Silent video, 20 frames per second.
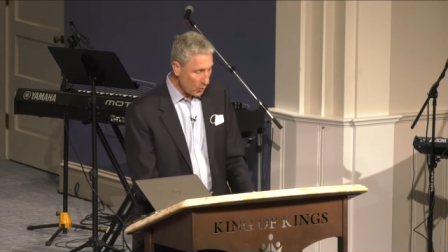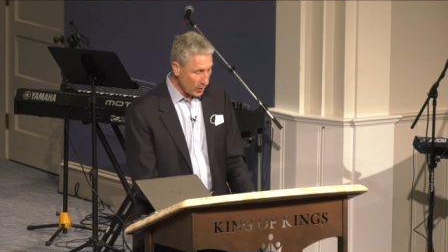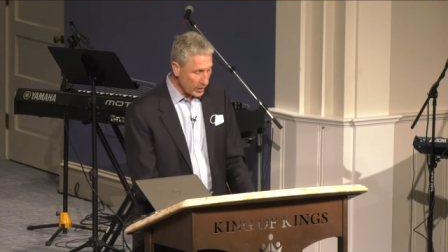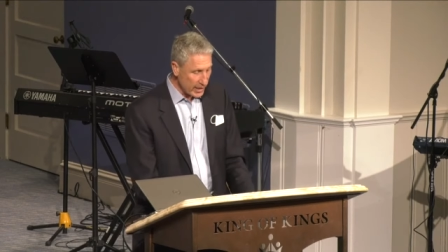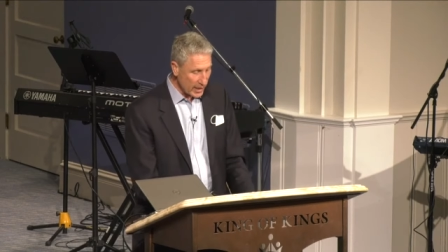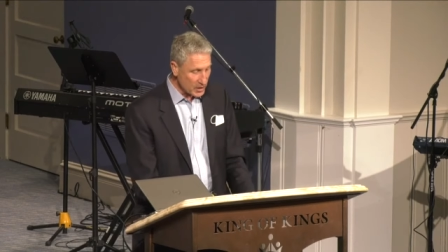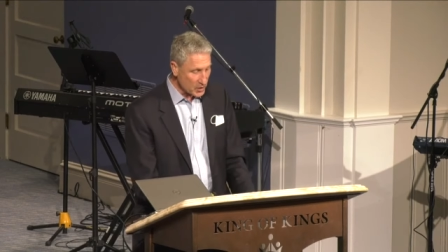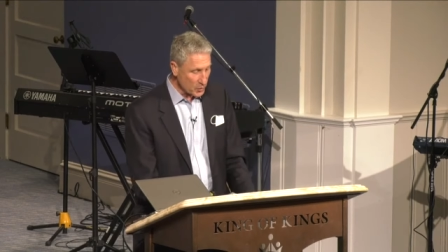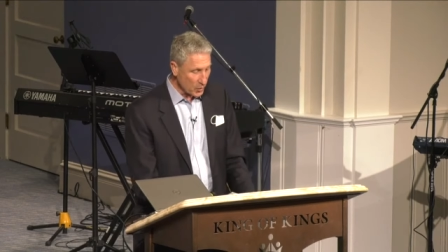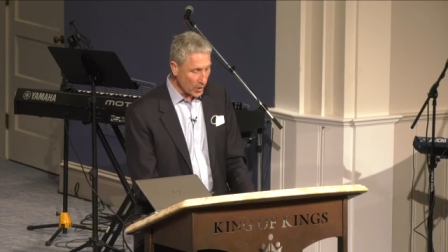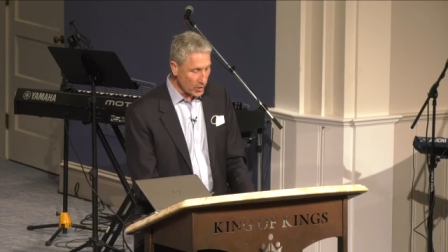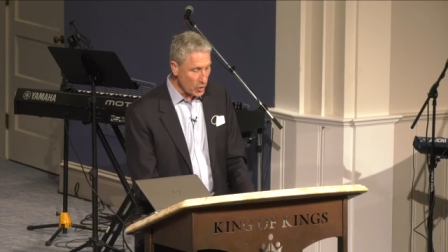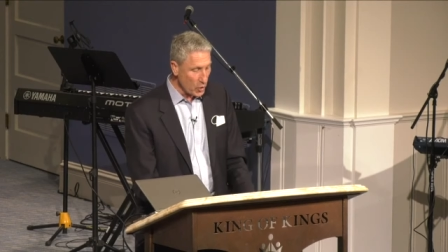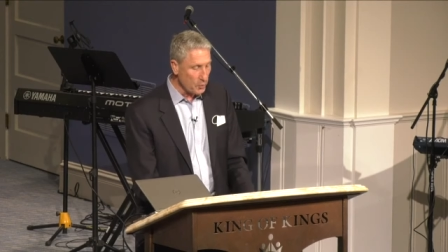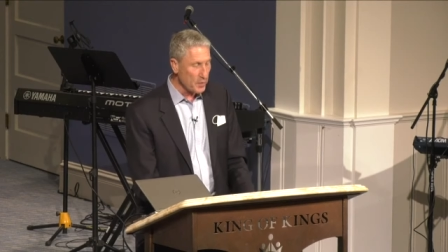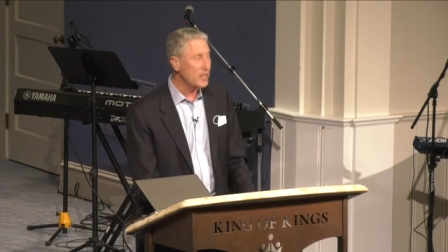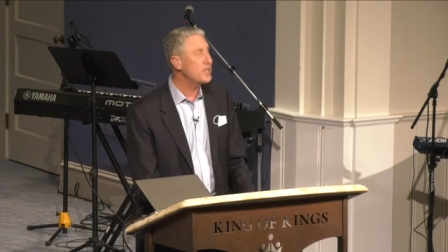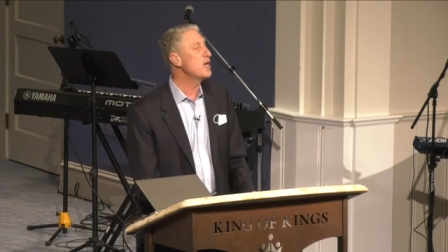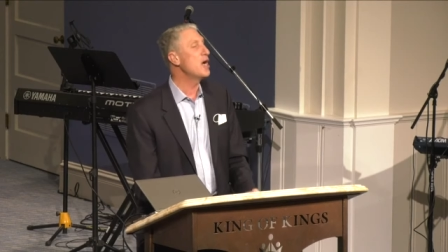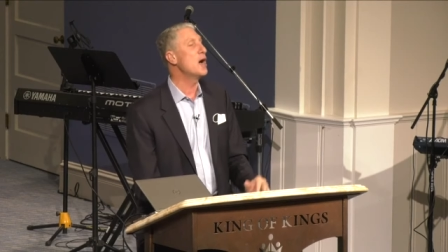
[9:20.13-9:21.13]
Well, guess what?
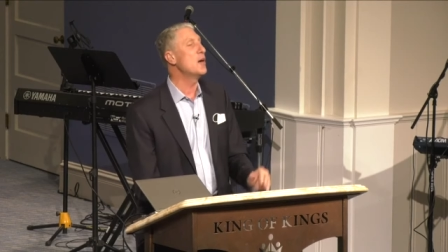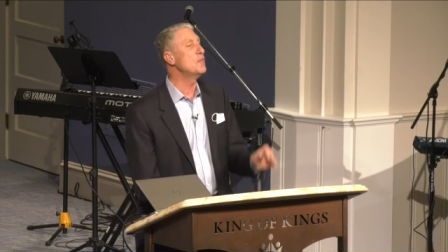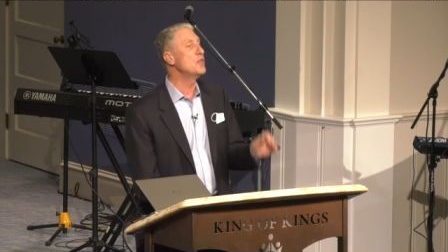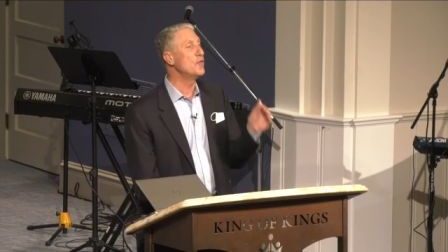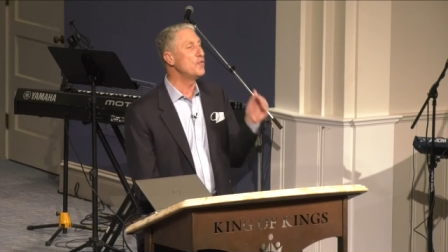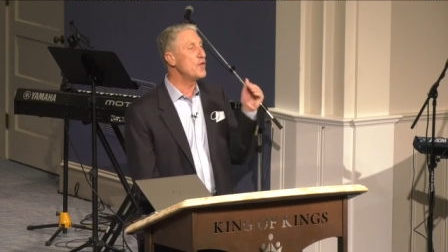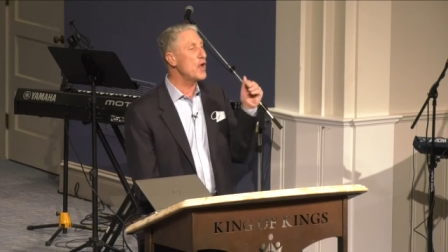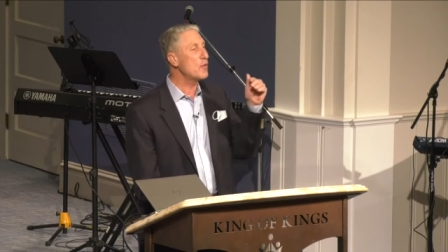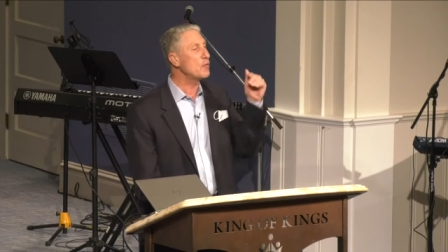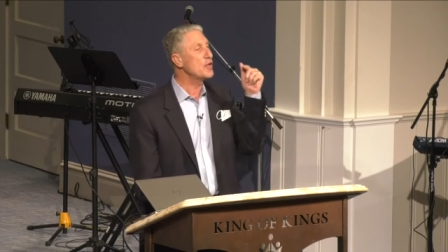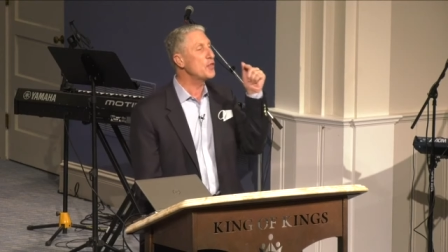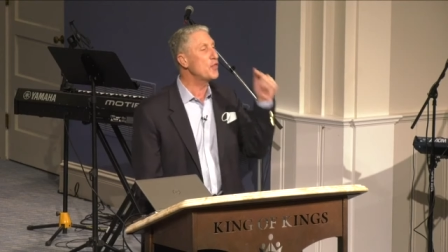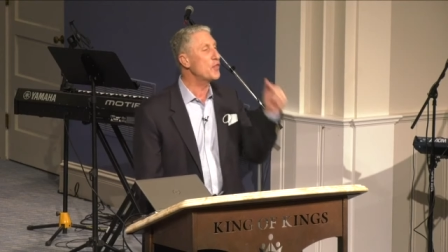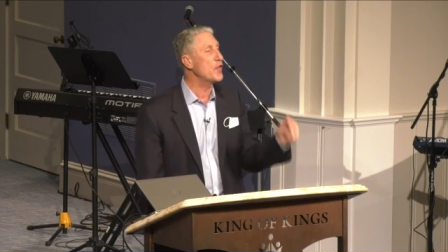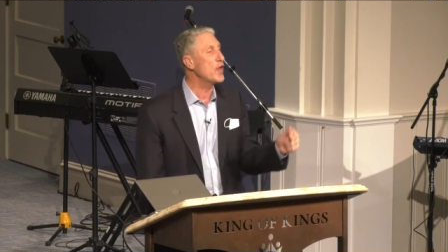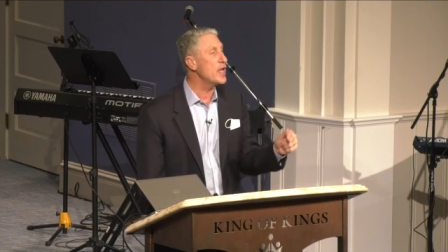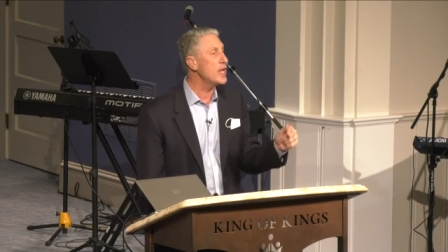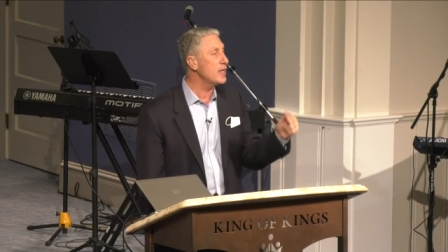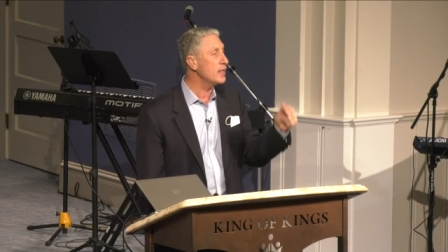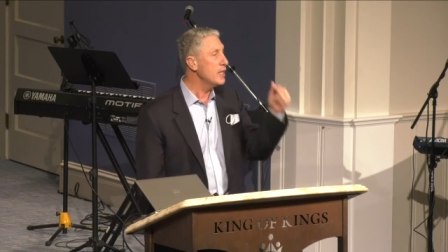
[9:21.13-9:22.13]
You become the very
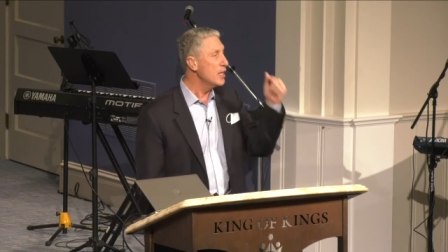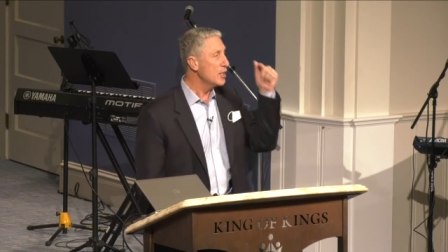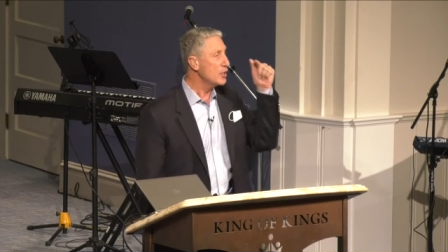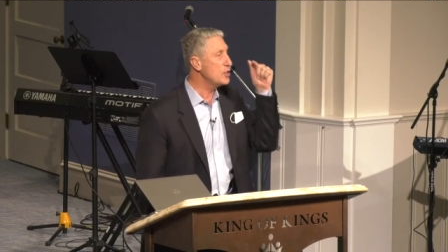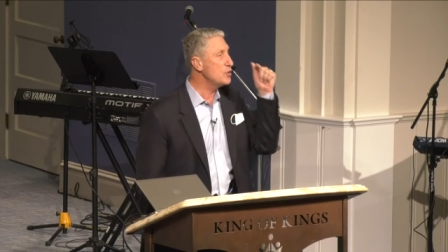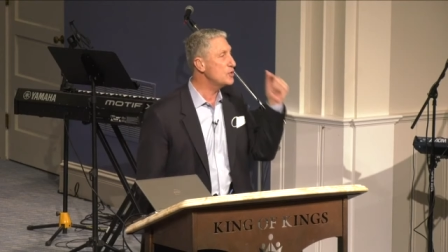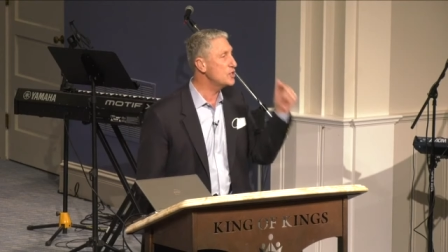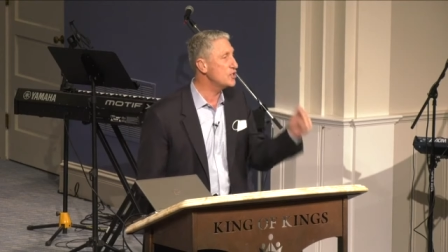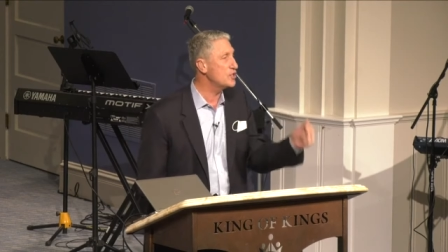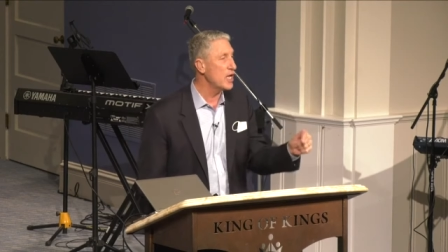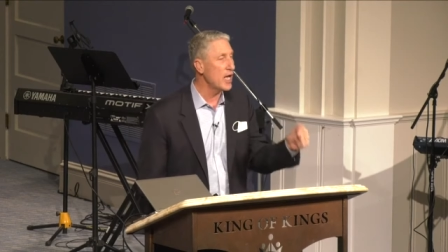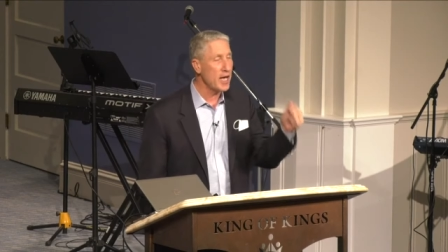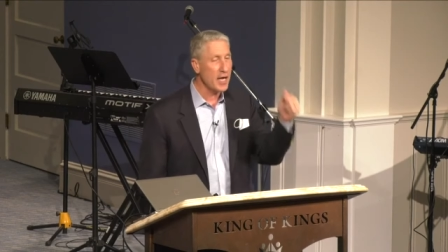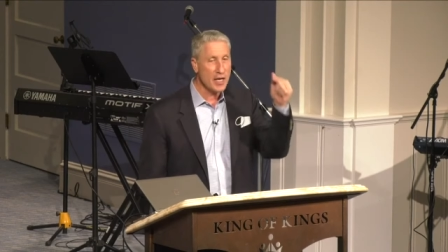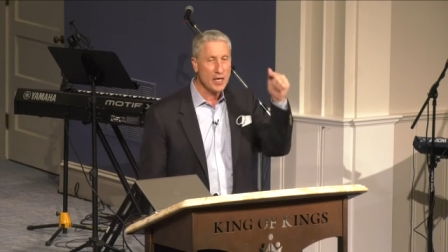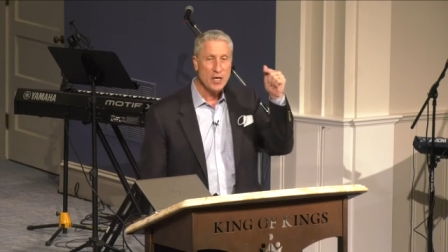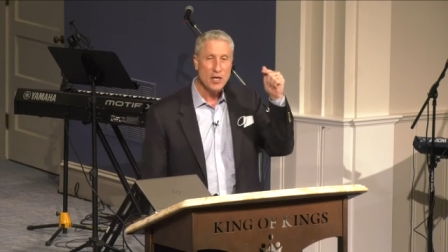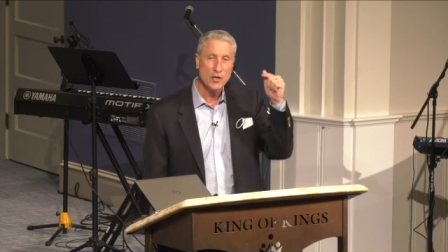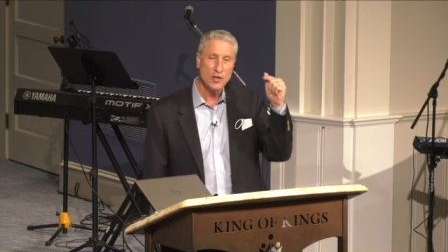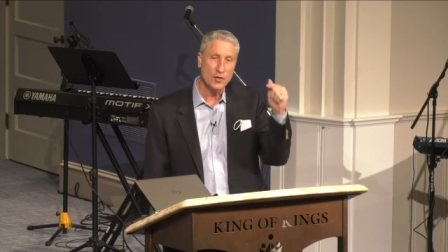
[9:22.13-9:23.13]
thing you
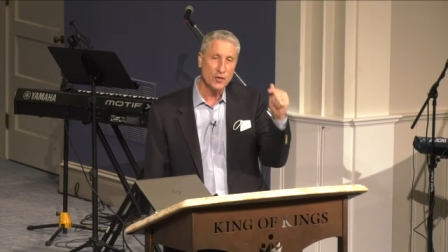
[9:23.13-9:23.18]
say